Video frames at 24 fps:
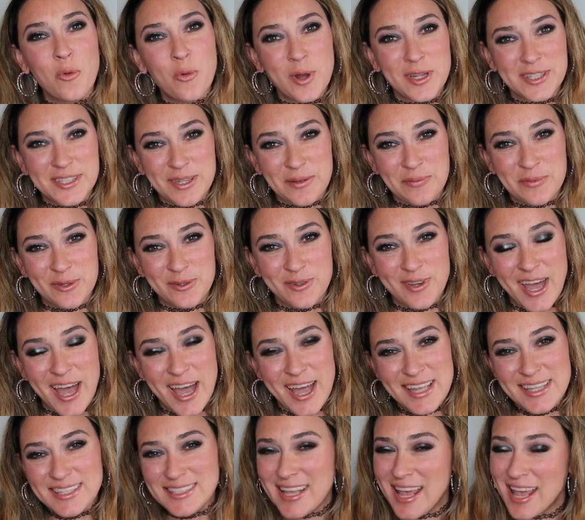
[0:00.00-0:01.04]
What's up you
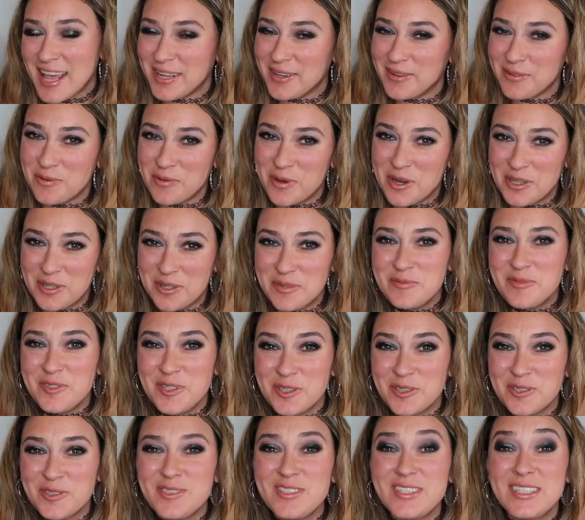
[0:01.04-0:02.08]
guys and welcome
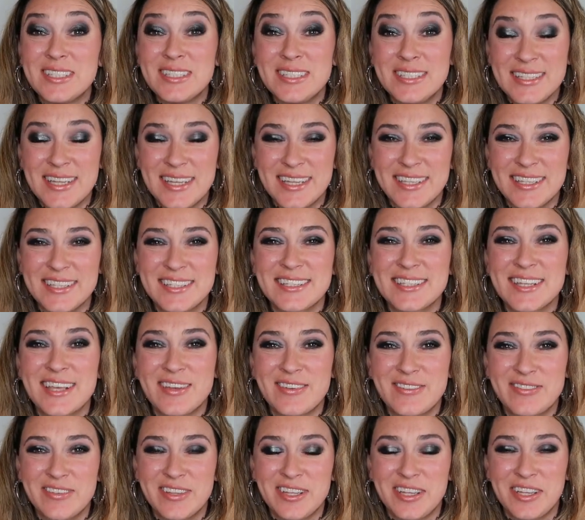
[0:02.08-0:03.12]
to today's
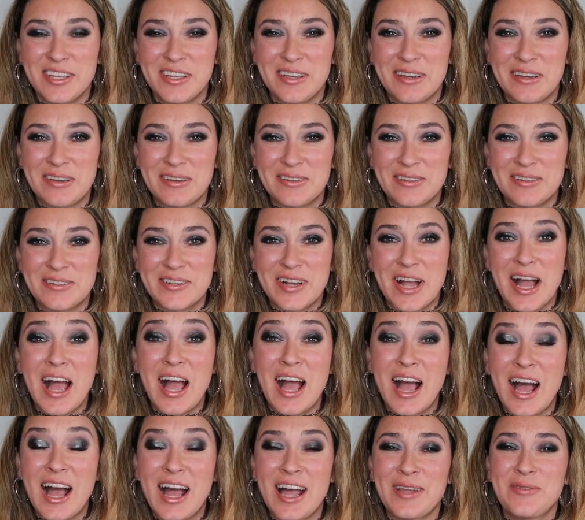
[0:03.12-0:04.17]
video.
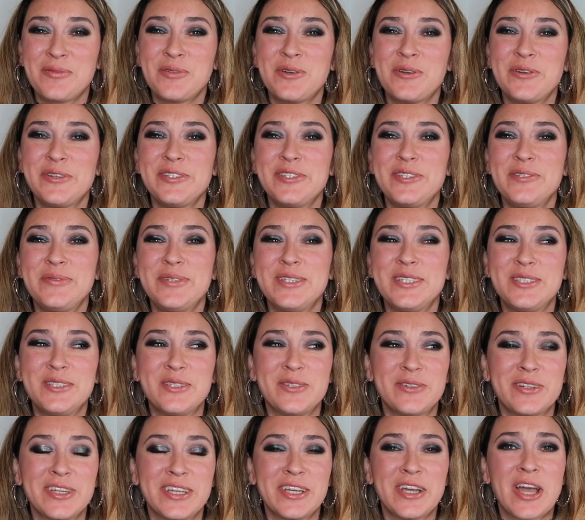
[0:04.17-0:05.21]
I'm going to be
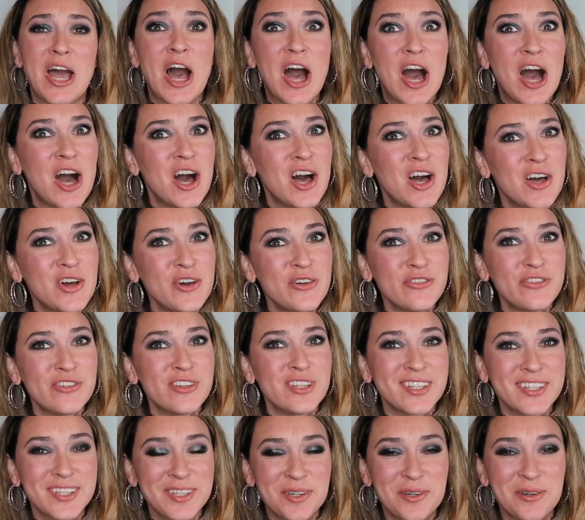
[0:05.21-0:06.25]
doing a
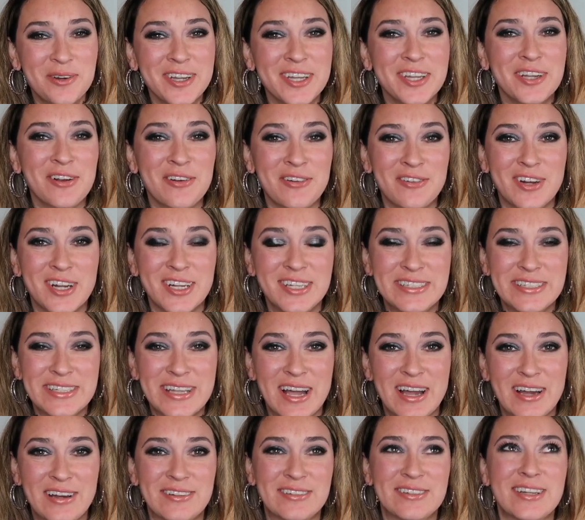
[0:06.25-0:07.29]
hopefully quick
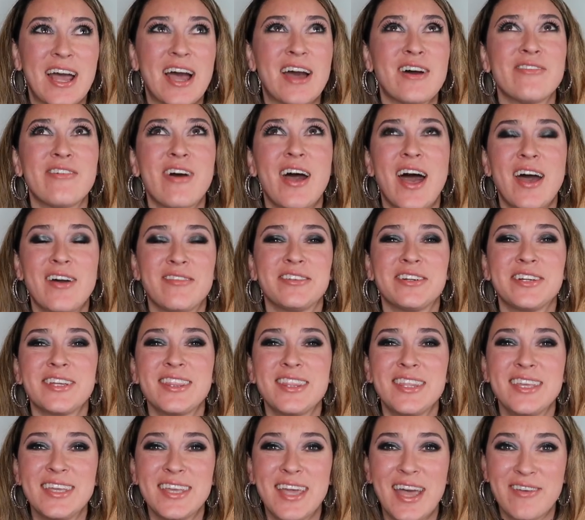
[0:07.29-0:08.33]
rundown of
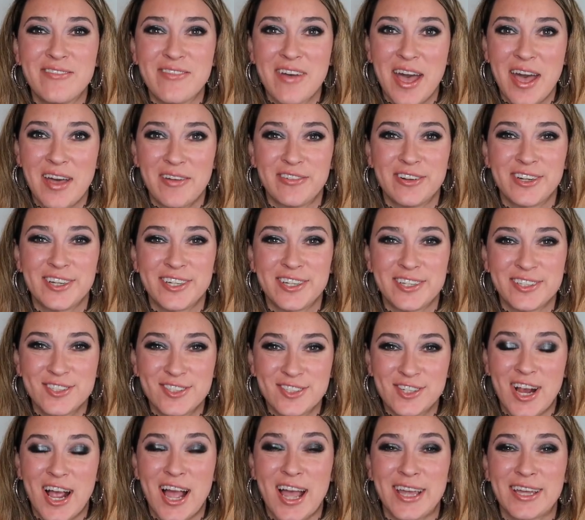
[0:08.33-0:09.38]
everything I've ever
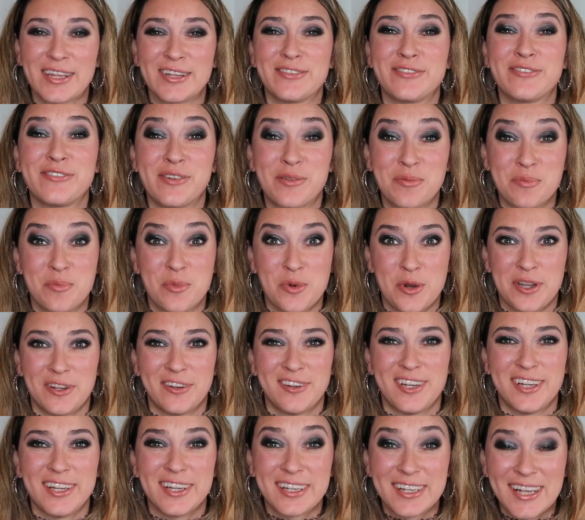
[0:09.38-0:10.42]
tried from
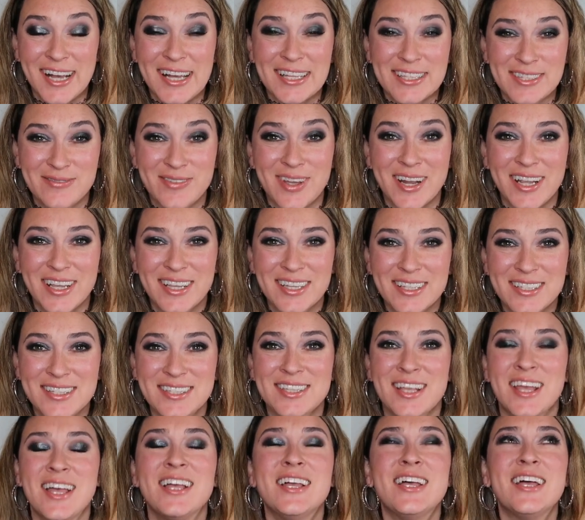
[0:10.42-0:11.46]
Moira Cosmetics.